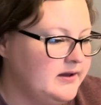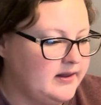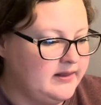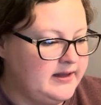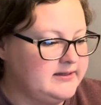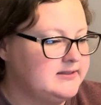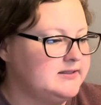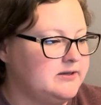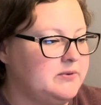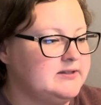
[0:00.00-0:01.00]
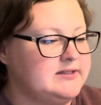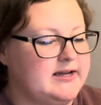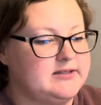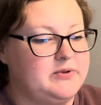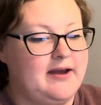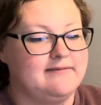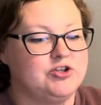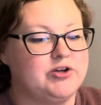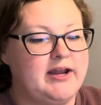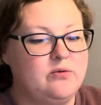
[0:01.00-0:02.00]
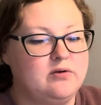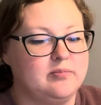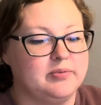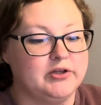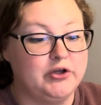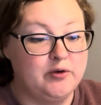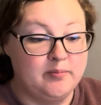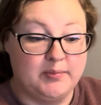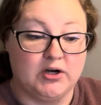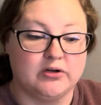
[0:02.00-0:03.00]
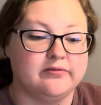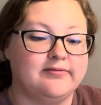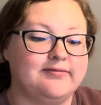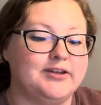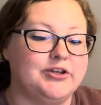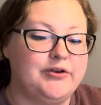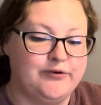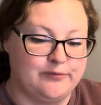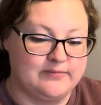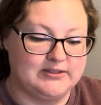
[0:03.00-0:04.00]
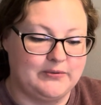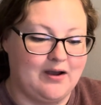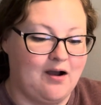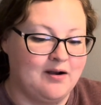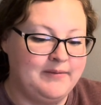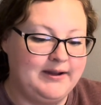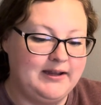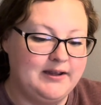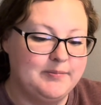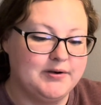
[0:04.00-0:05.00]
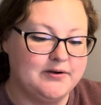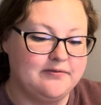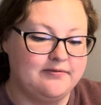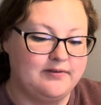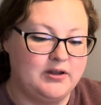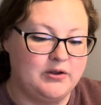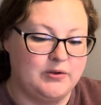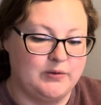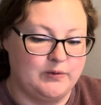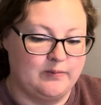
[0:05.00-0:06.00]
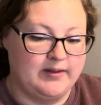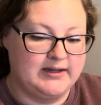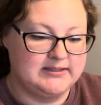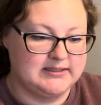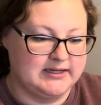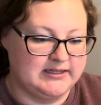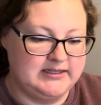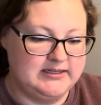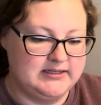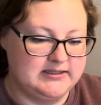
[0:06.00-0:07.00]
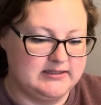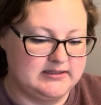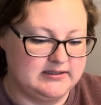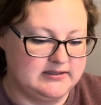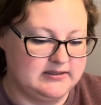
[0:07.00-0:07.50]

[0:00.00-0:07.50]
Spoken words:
let's see what's next. We have Tranquil Bloom Perfume. So we are making perfume. That's nice.